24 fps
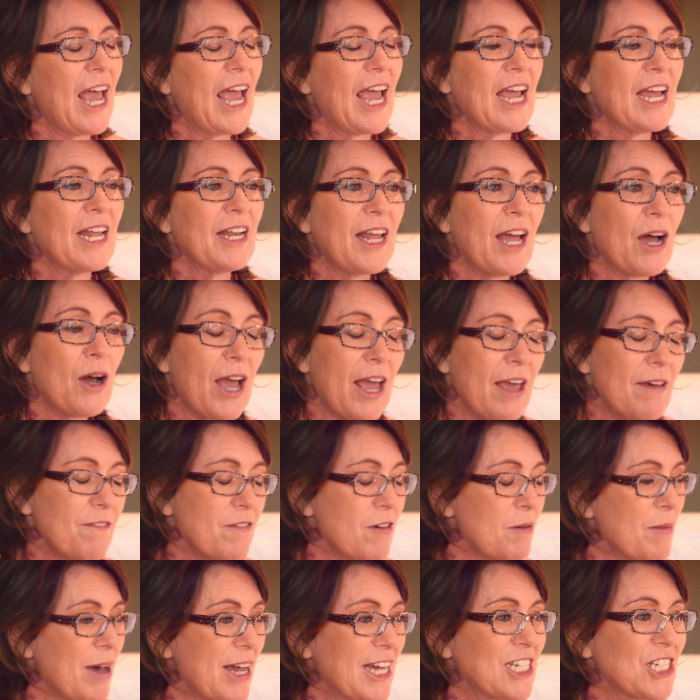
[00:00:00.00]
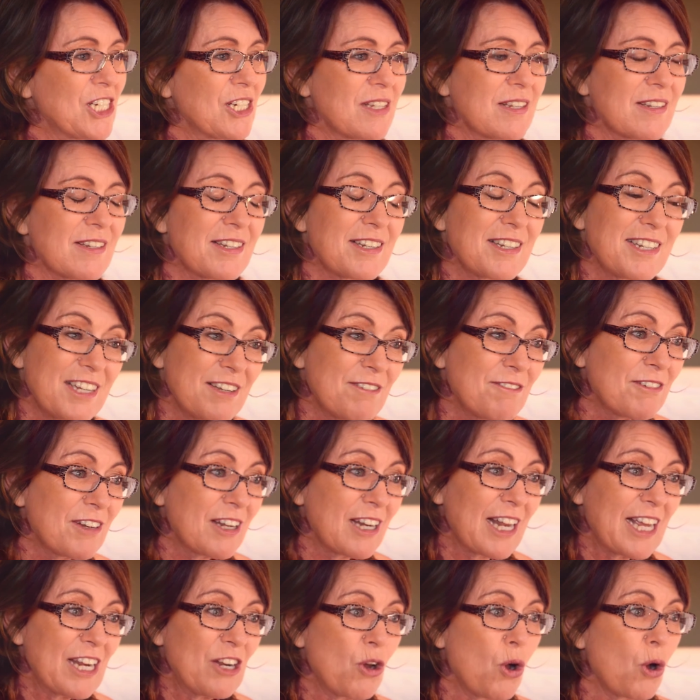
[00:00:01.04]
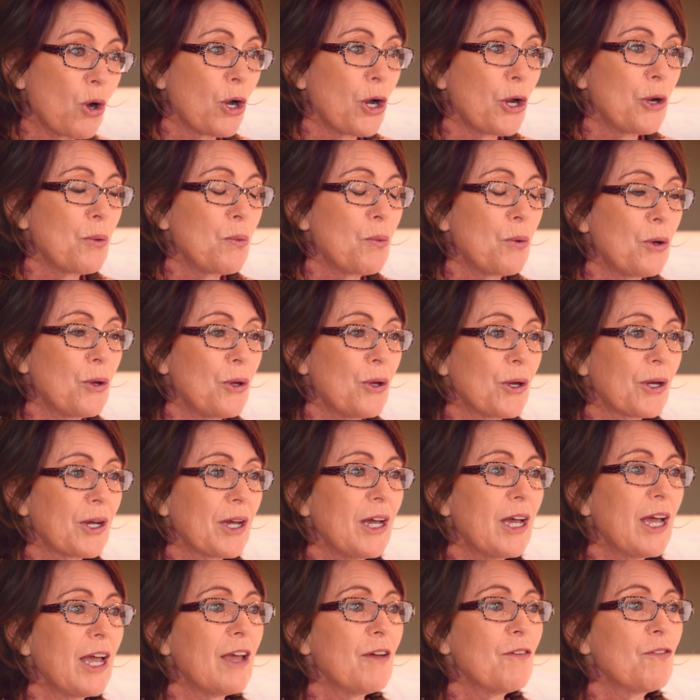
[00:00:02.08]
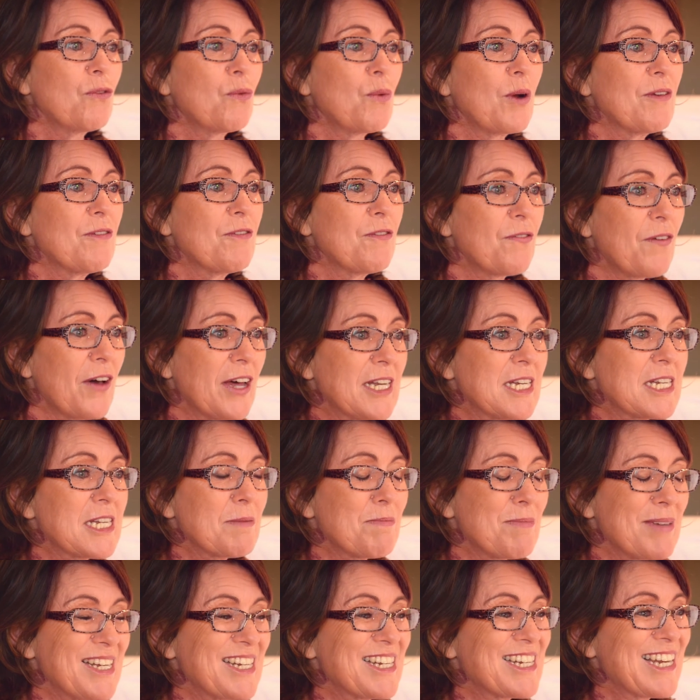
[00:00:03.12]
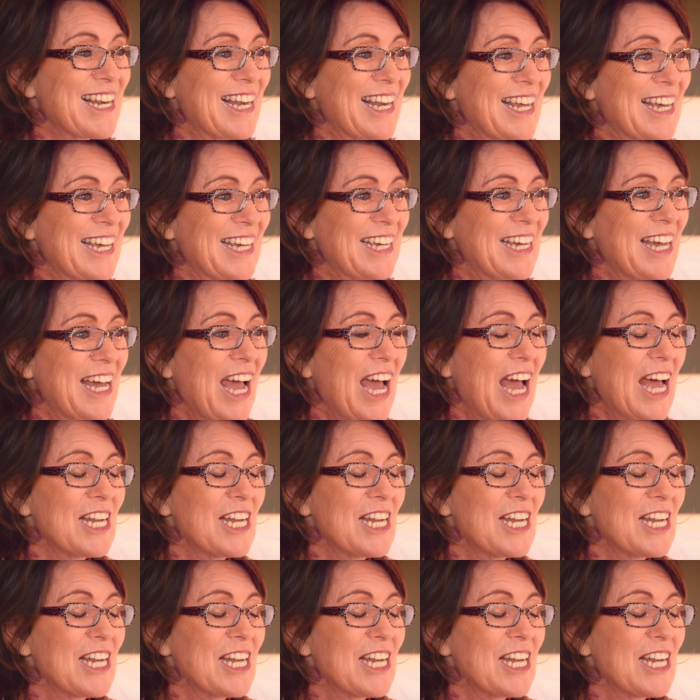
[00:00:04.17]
and our affirmations are definitely not going to work if we fundamentally